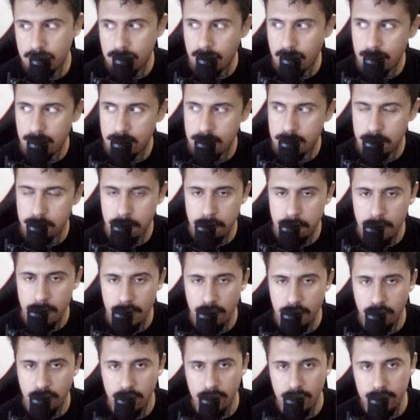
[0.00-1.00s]
there's many
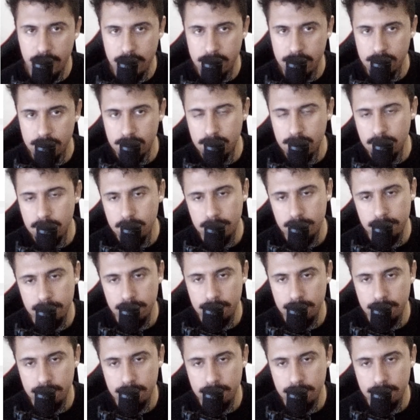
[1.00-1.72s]
relations,